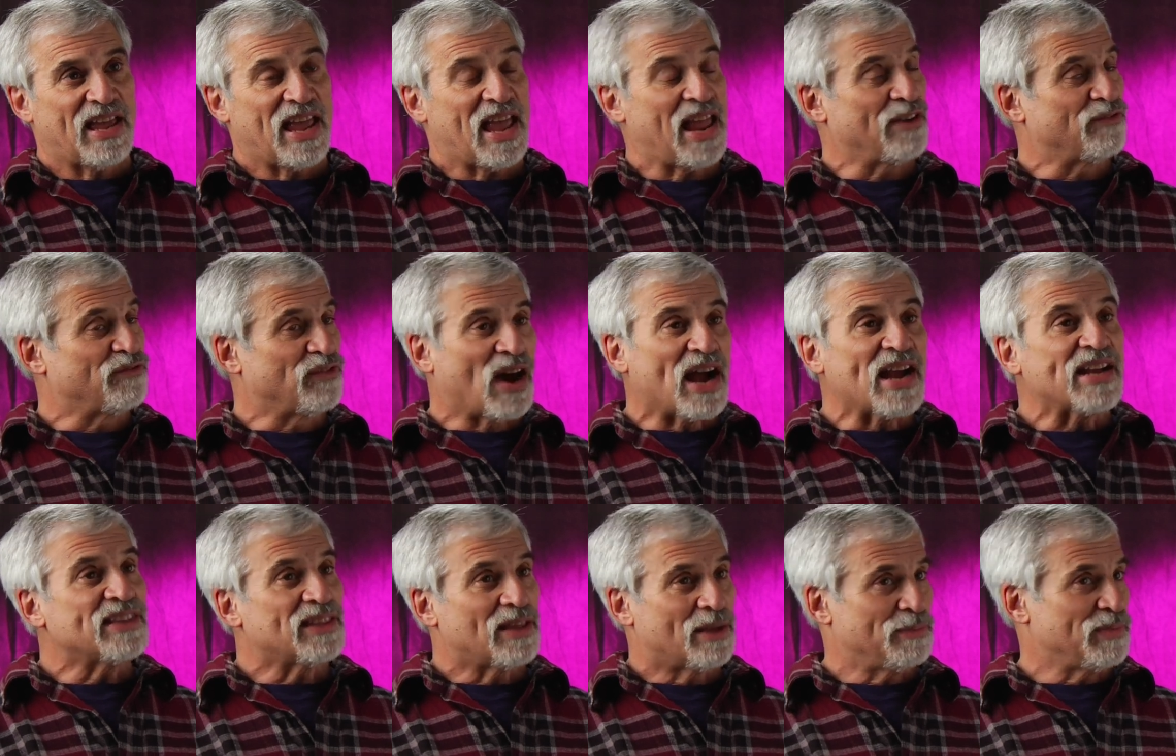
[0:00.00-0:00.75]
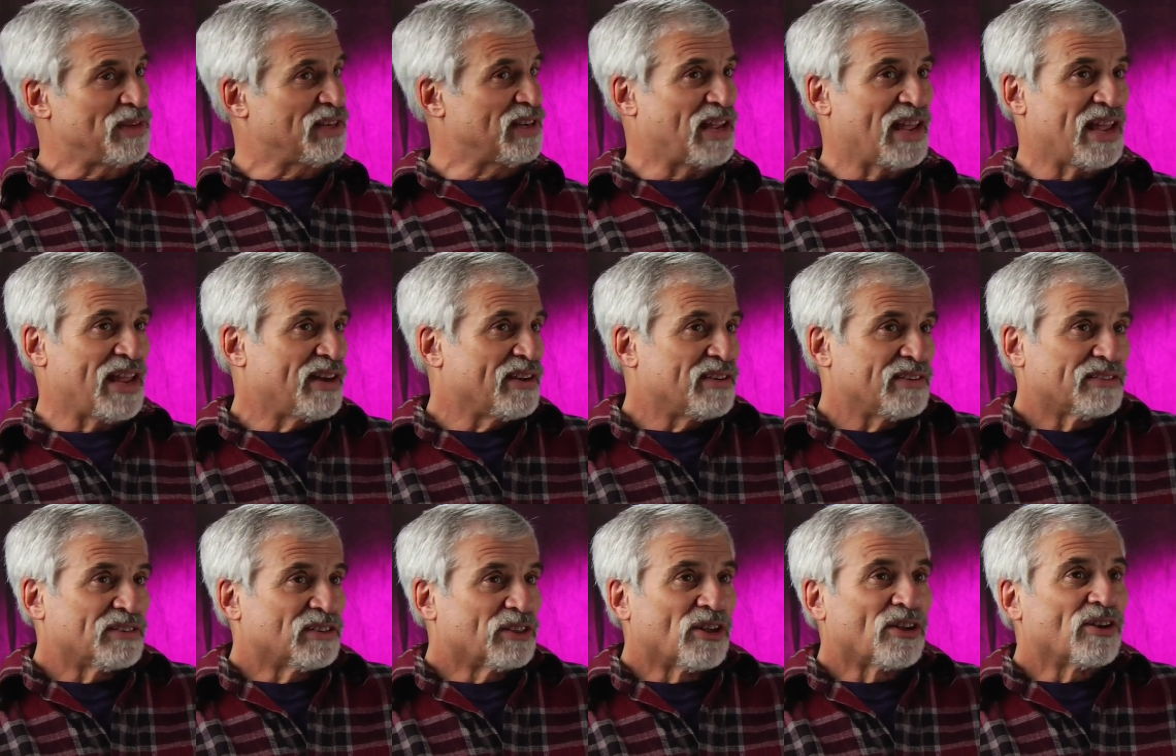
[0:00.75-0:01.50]
and find them and,
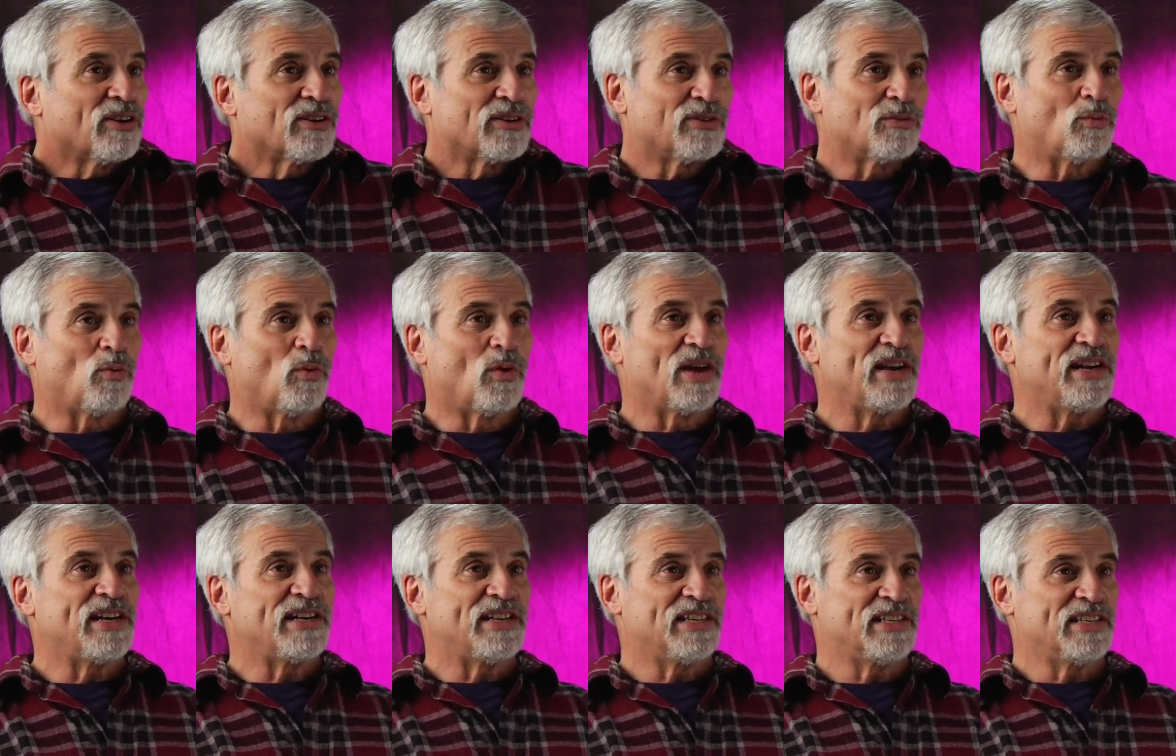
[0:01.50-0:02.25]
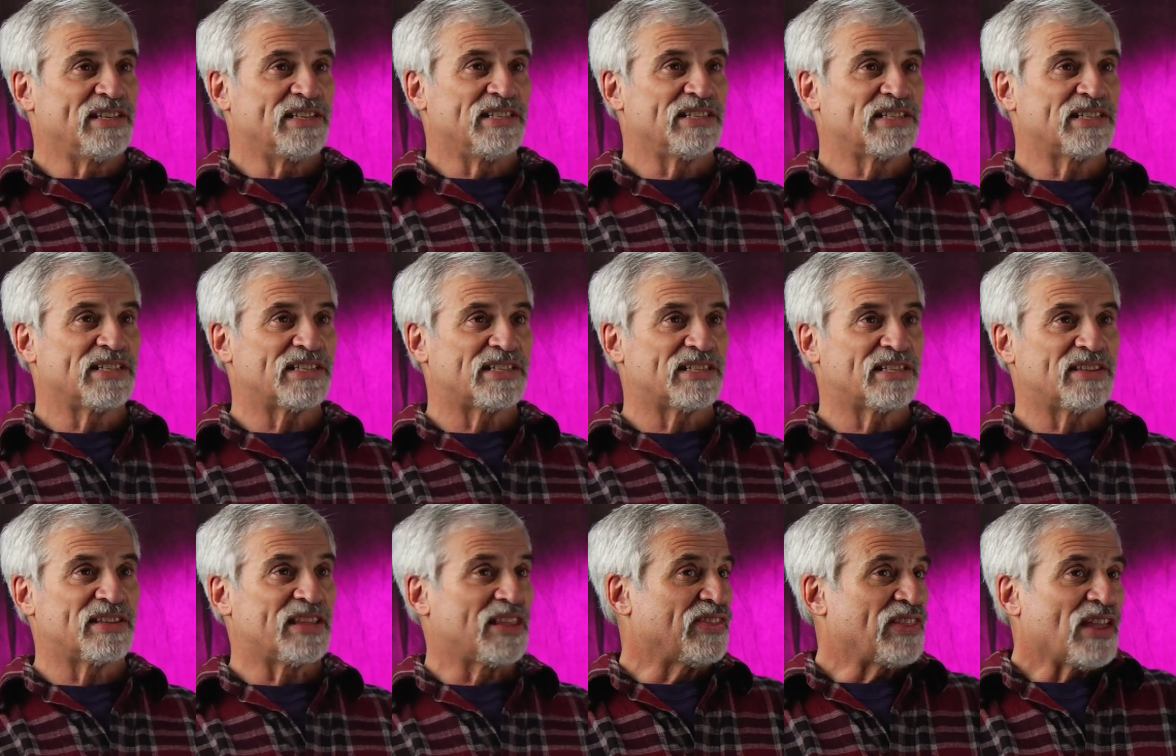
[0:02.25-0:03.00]
and learn what it
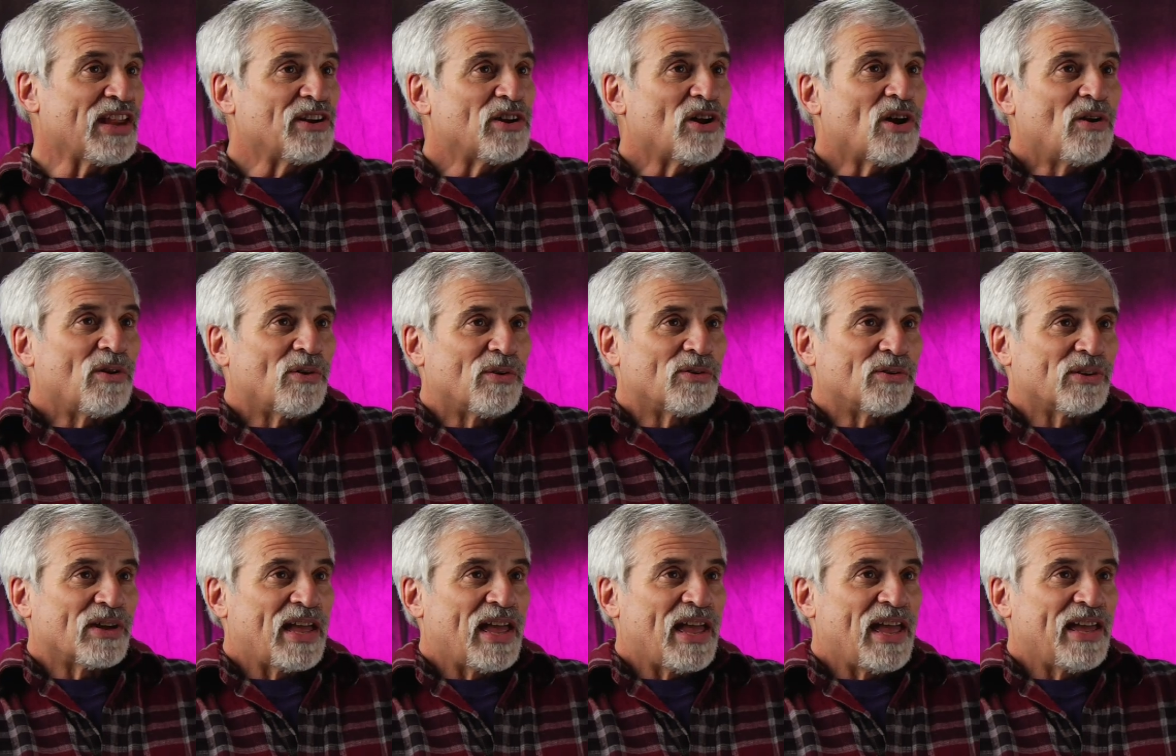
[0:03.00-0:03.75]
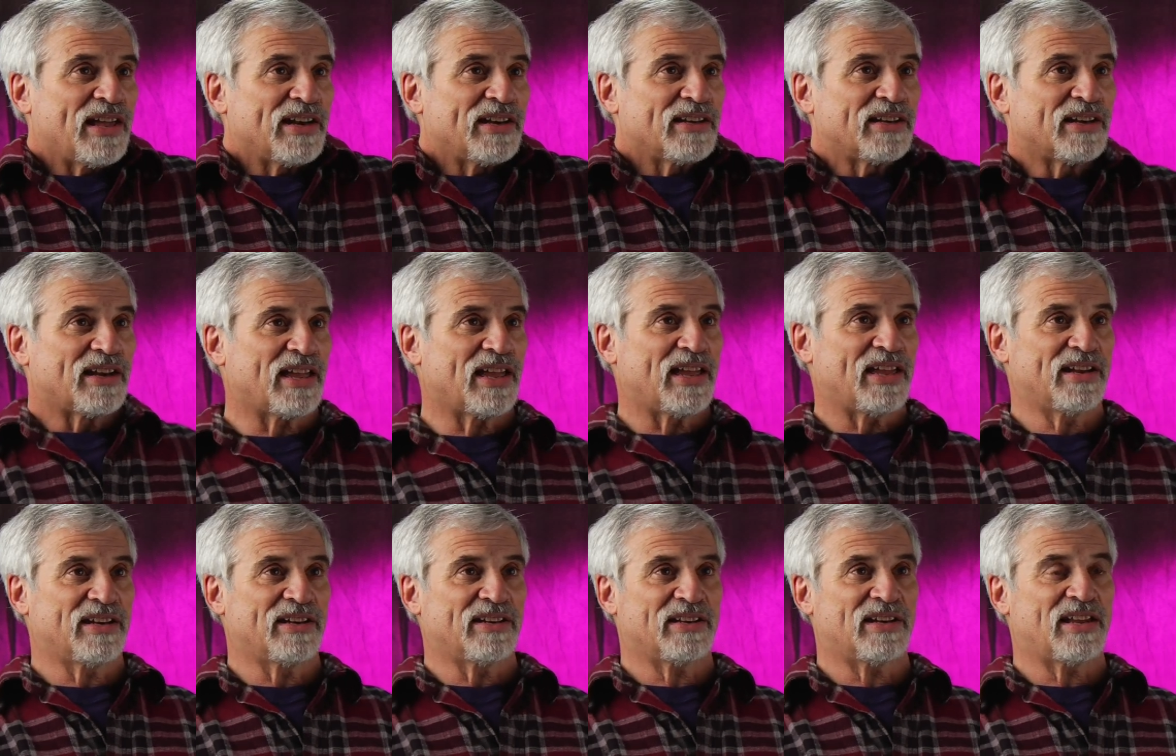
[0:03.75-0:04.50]
is that they know and,
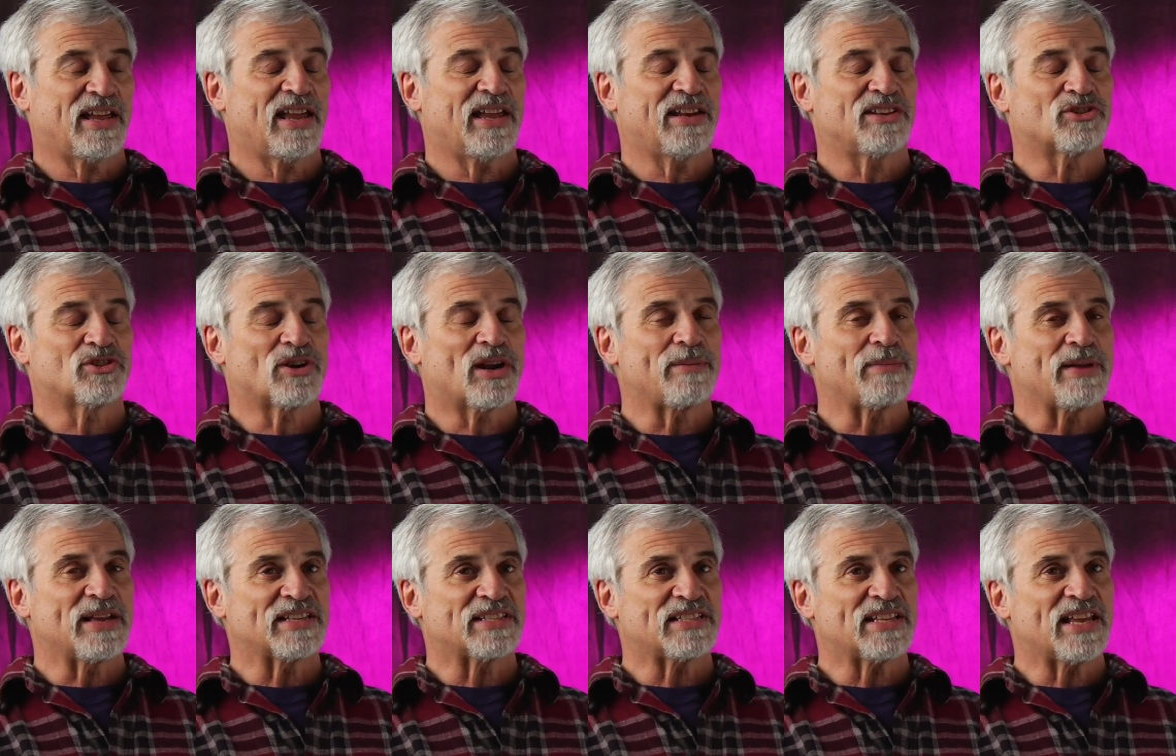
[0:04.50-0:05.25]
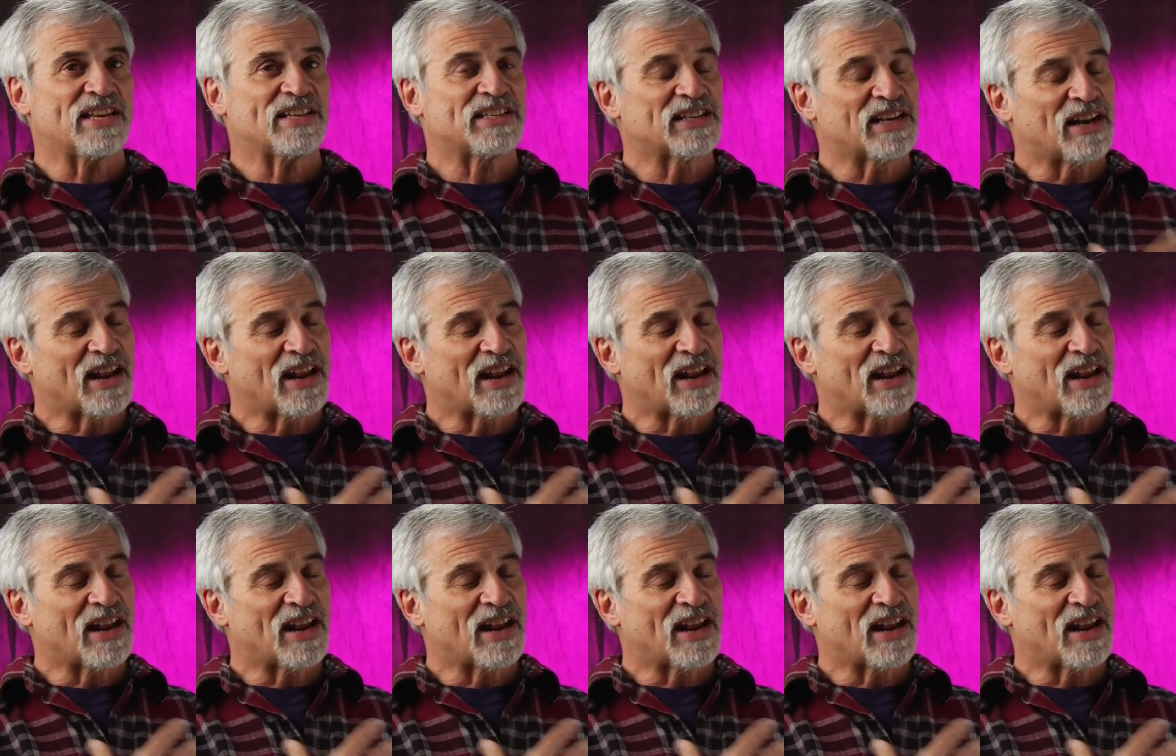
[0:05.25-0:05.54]
and, and try to make sense.